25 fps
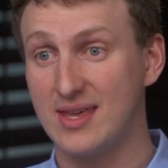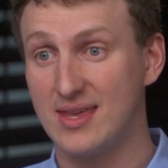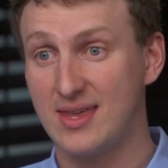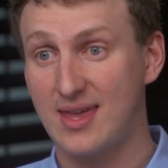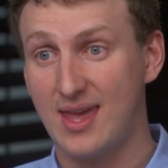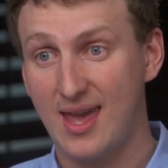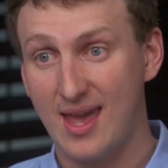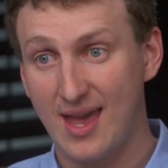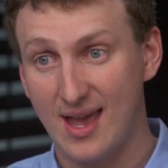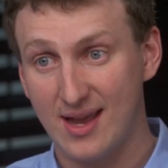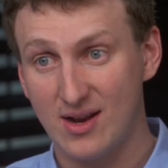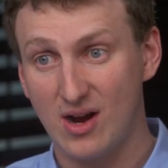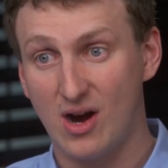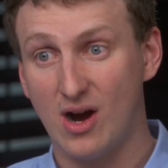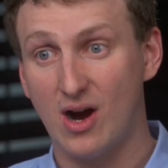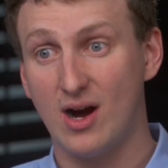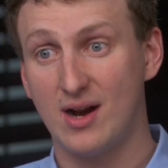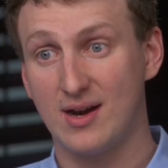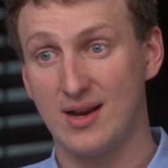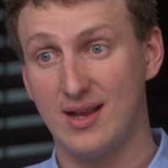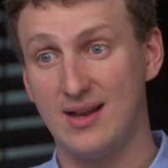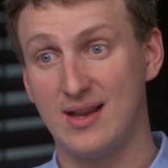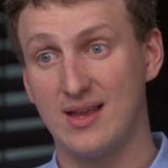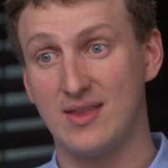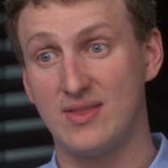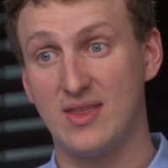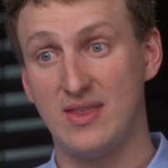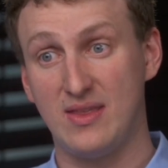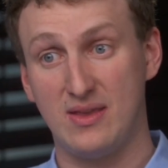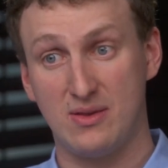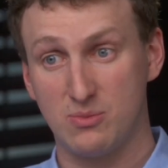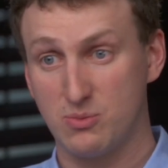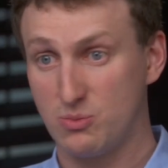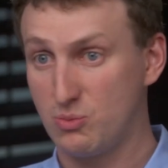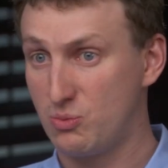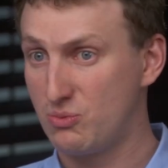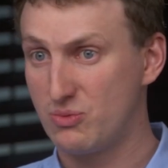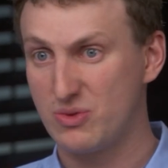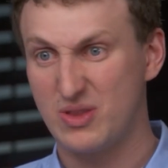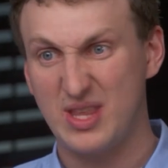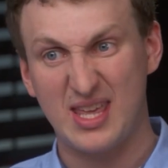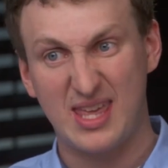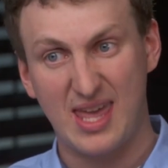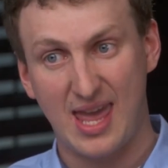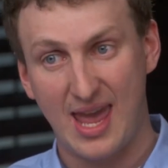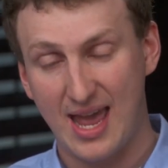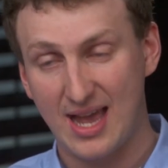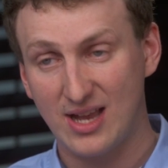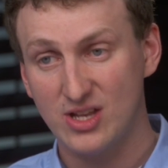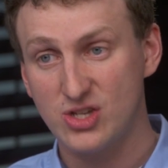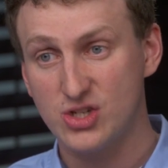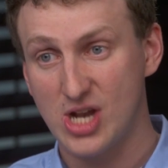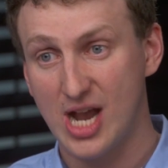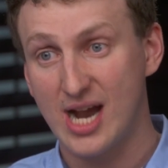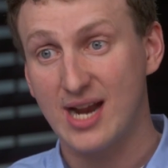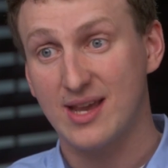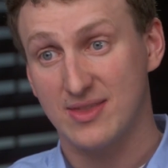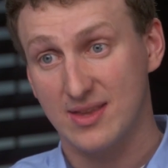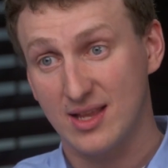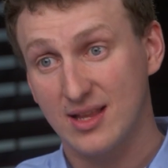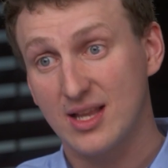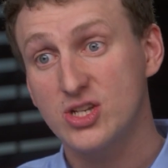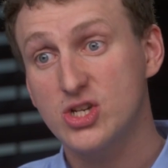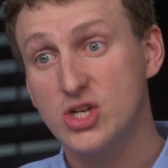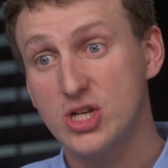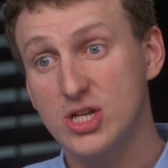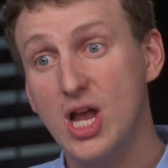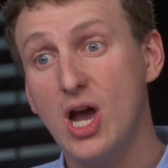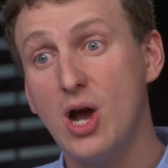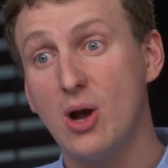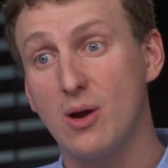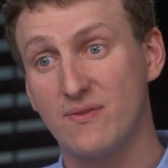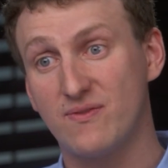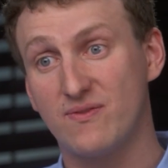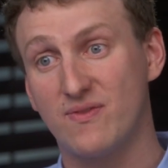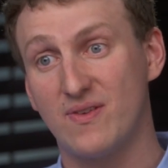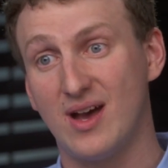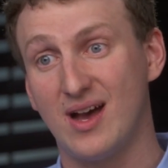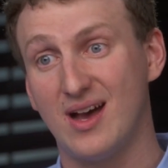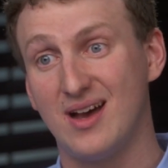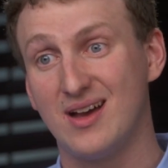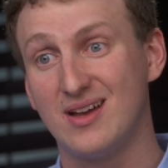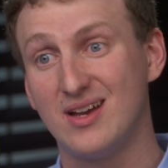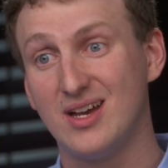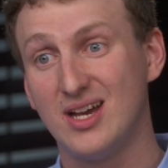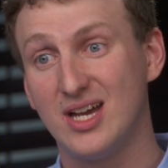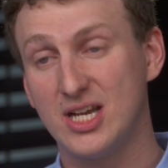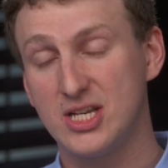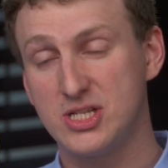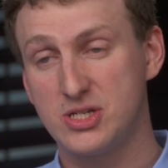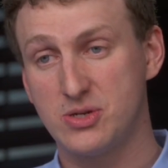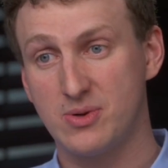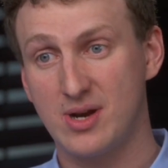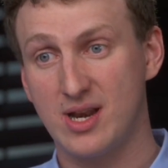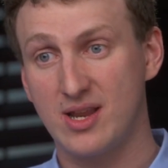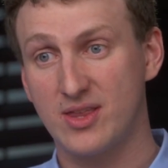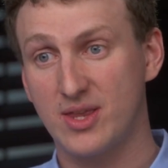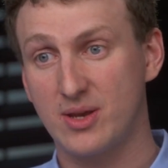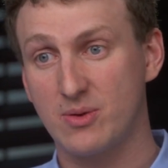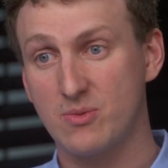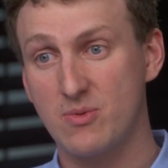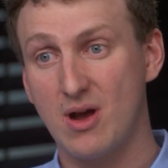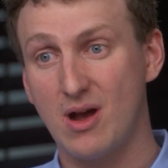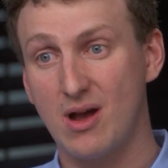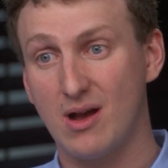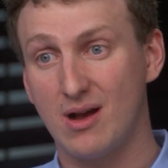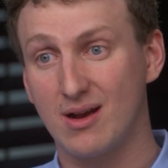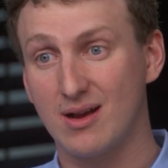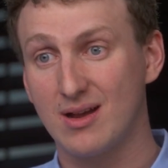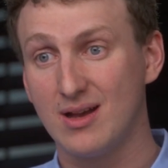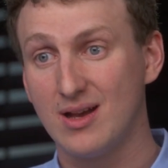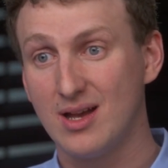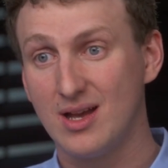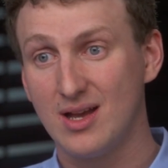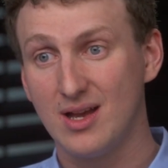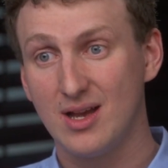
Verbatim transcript: they can audit and they, they can check and they'll let you know if uh, you're doing anything wrong.